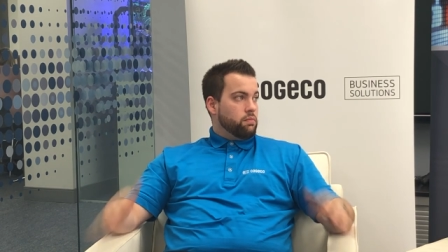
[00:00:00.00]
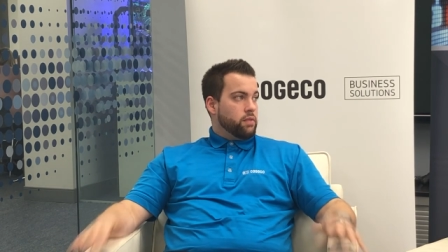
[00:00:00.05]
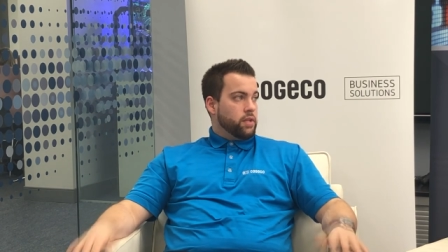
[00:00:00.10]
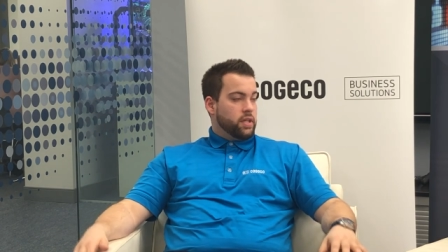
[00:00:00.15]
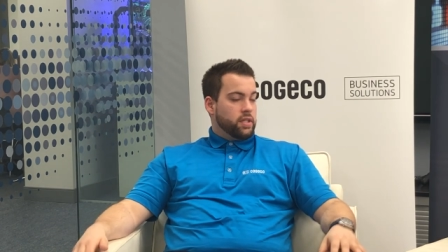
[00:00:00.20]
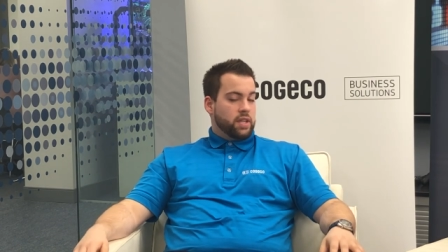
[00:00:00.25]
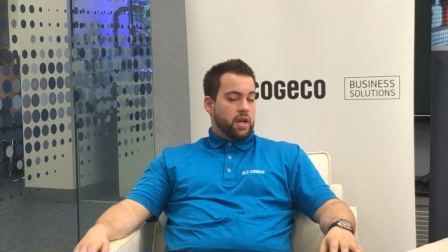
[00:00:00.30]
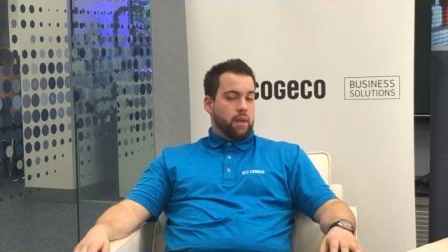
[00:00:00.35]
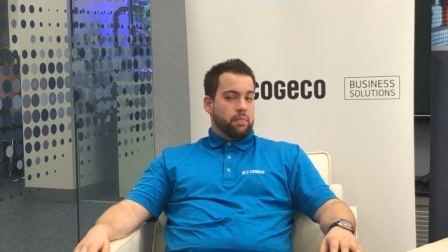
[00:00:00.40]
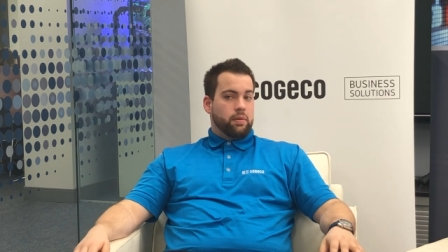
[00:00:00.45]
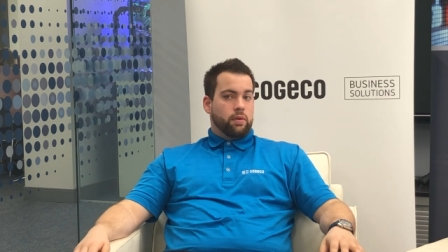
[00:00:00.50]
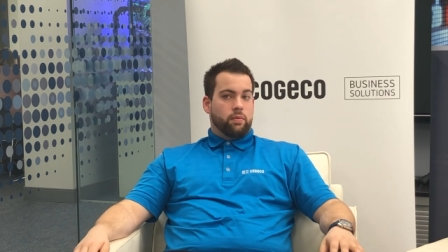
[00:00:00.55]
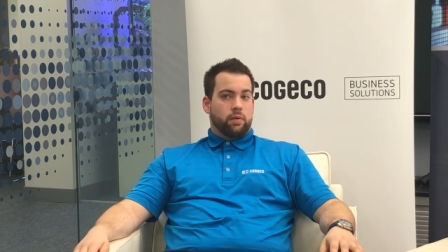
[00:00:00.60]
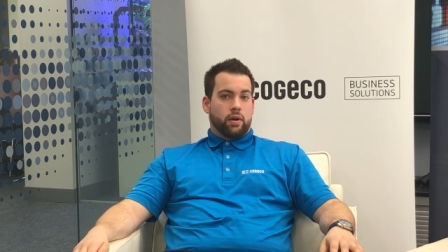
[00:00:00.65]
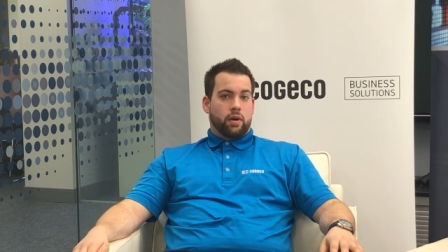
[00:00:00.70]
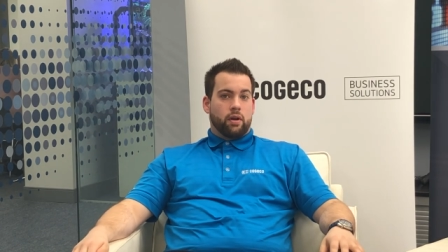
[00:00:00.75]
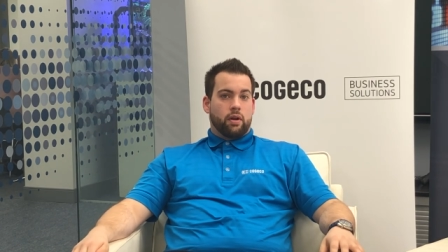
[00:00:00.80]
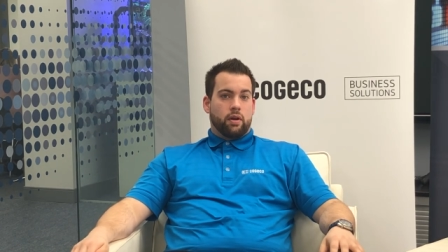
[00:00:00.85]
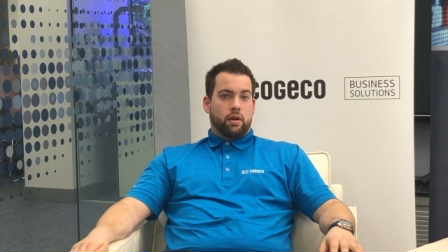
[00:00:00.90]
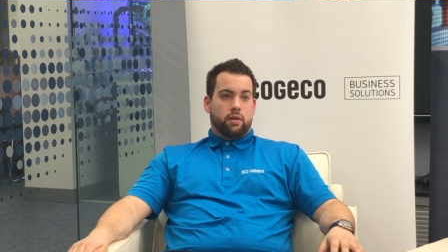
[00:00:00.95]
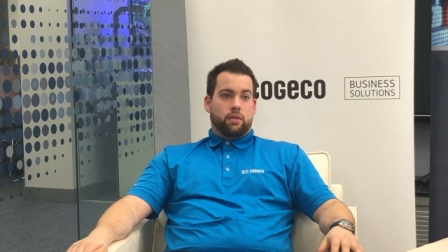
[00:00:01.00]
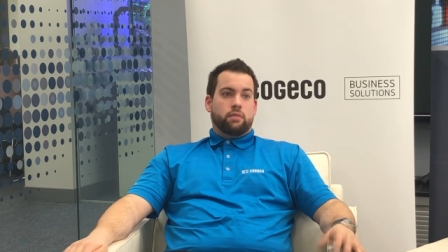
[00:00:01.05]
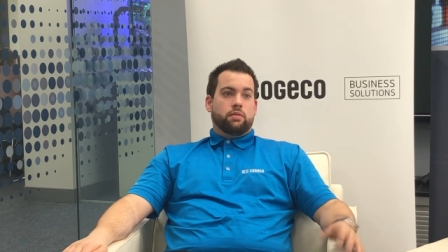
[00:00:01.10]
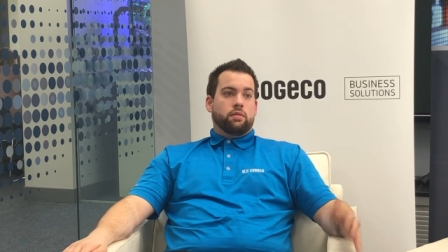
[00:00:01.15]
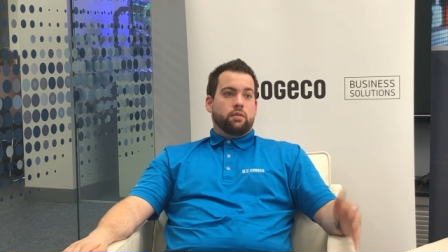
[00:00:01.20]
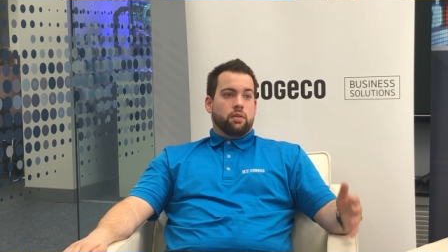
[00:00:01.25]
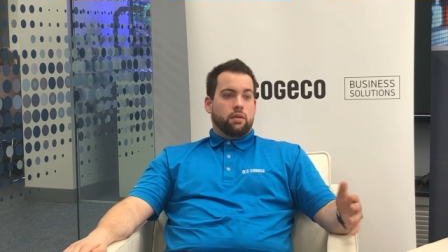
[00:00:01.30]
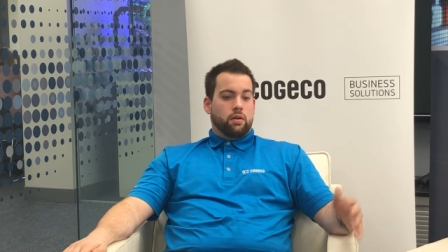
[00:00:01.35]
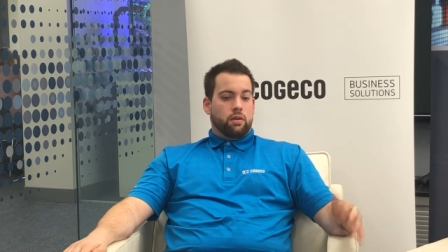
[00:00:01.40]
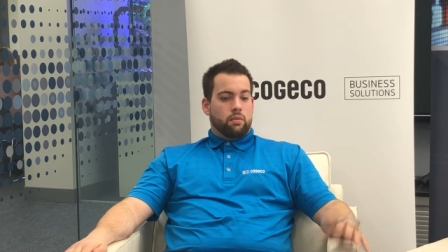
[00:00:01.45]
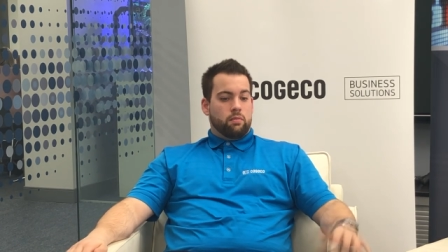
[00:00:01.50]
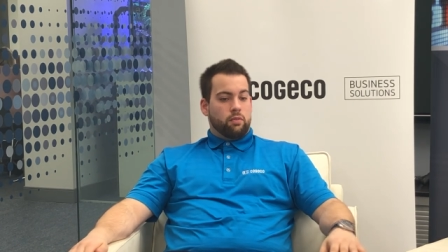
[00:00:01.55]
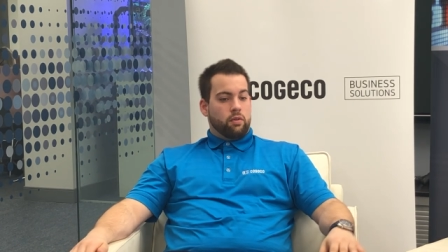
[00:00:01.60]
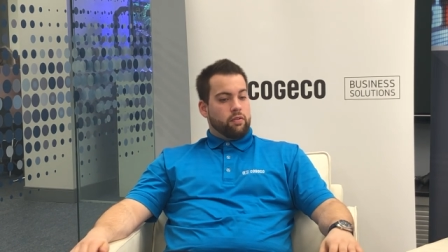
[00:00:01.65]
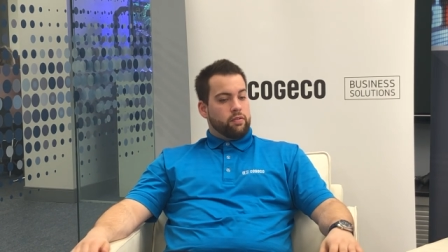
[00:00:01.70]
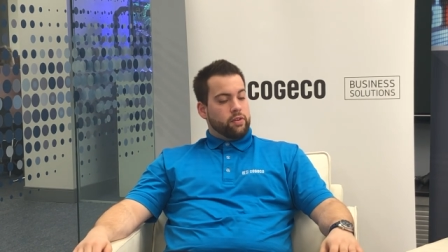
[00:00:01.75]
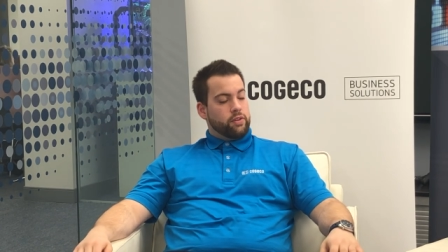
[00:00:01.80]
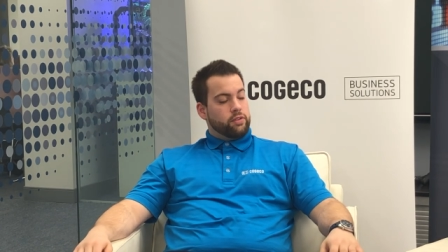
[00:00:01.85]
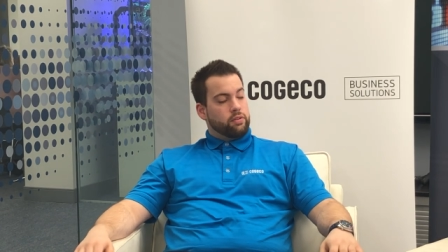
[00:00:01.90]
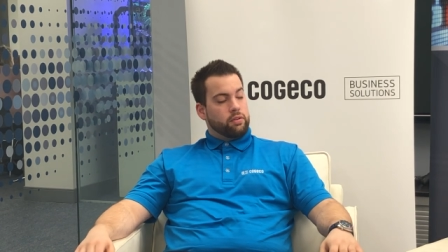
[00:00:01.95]
things happen quicker and
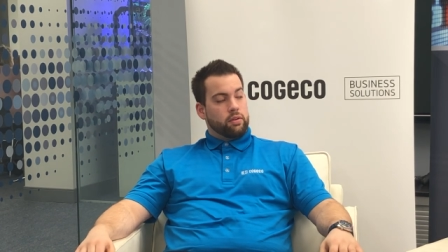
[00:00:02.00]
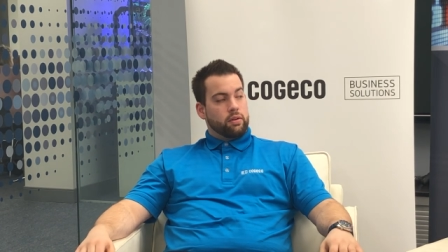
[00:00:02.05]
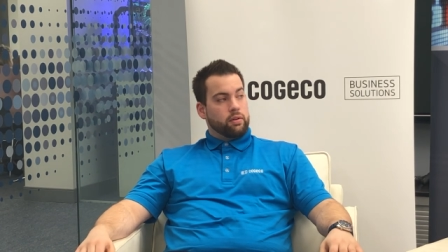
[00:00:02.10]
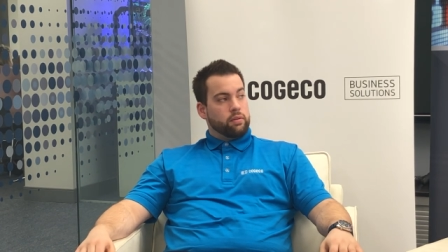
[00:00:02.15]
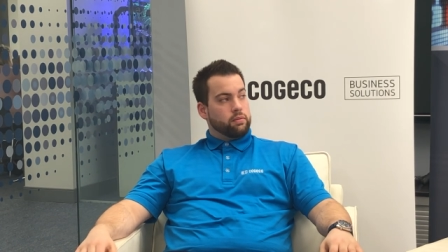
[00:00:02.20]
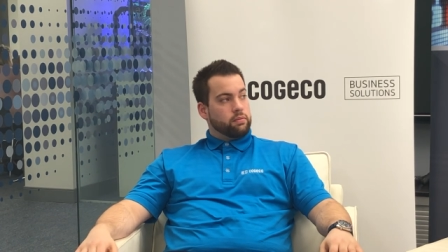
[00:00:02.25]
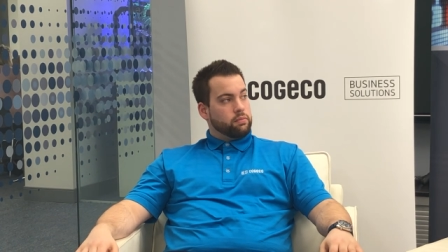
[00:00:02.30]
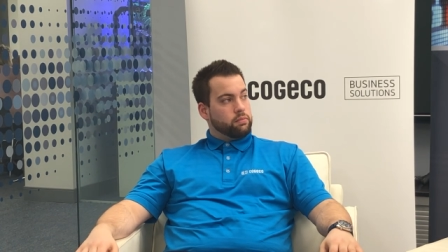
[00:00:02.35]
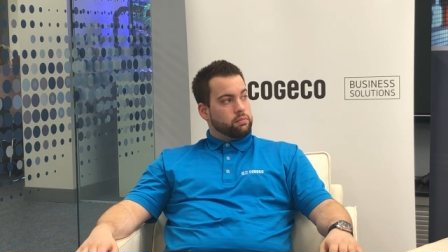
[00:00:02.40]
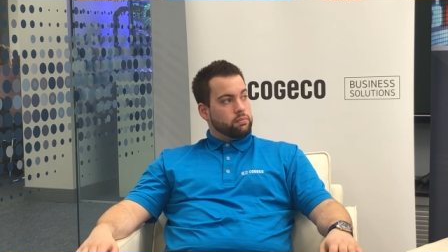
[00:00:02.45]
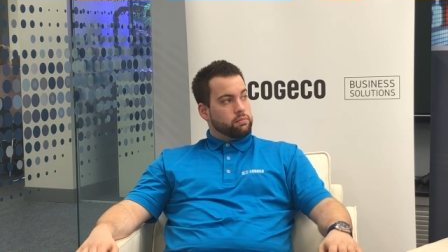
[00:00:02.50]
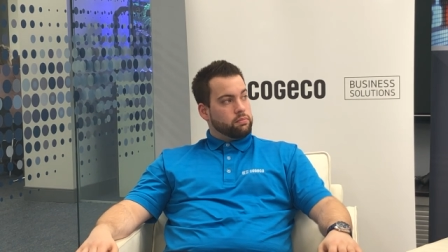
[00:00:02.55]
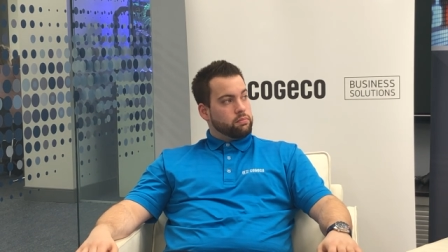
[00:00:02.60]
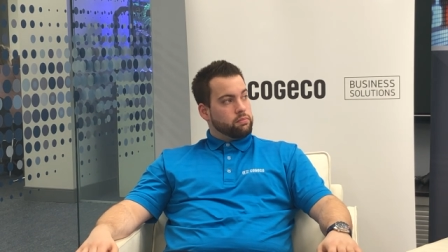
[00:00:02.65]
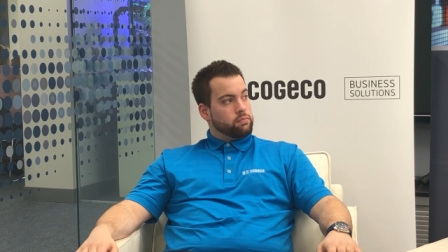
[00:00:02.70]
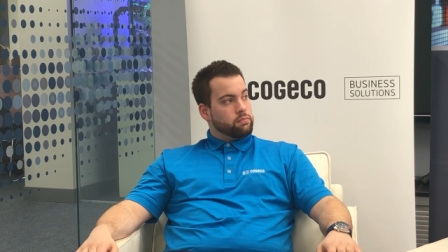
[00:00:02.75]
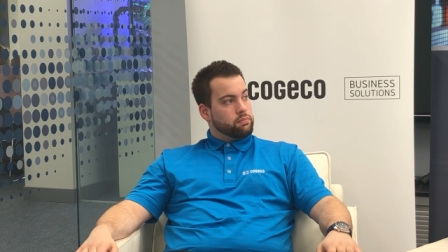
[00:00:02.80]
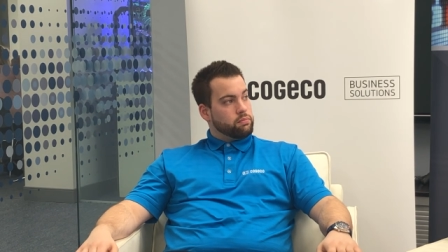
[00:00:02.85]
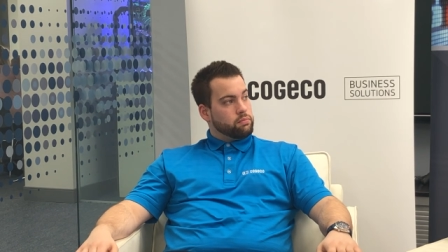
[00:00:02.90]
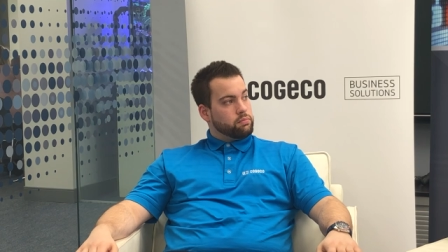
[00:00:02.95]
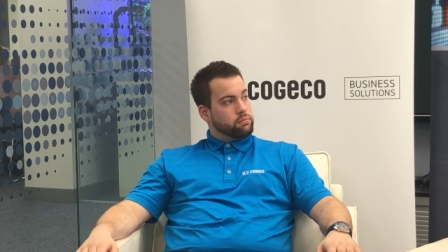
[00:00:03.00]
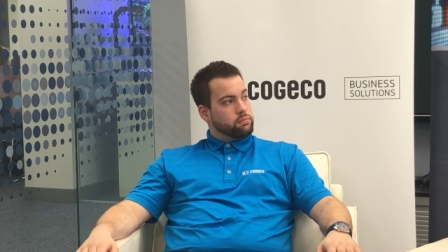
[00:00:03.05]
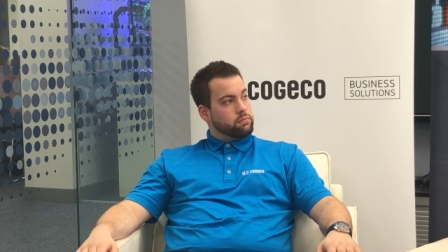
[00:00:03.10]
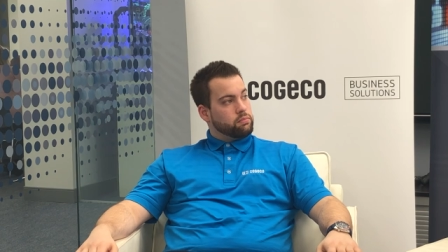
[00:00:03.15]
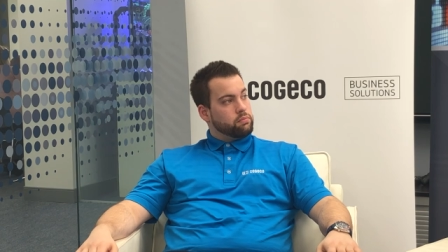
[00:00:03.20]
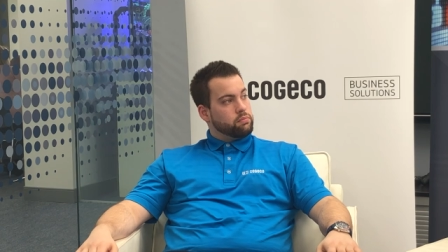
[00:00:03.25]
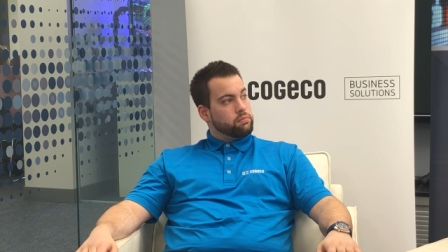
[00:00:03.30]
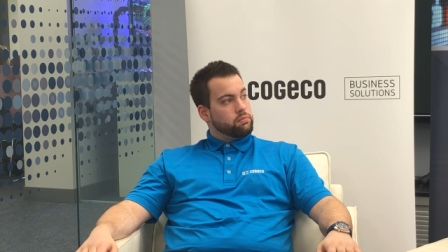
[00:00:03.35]
more efficiently. Wonderful.